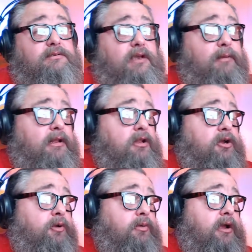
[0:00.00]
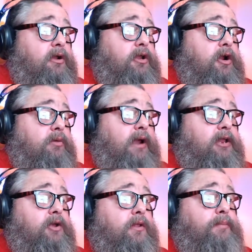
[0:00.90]
Yeah, look who ran
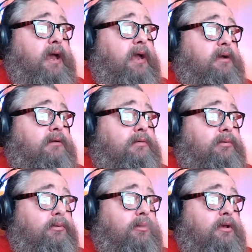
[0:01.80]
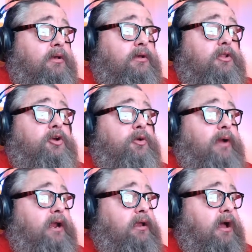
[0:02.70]
Hewlett Packard. Look who
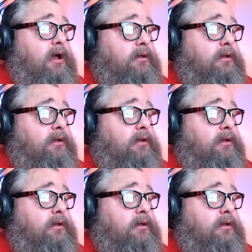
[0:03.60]
ran Yahoo.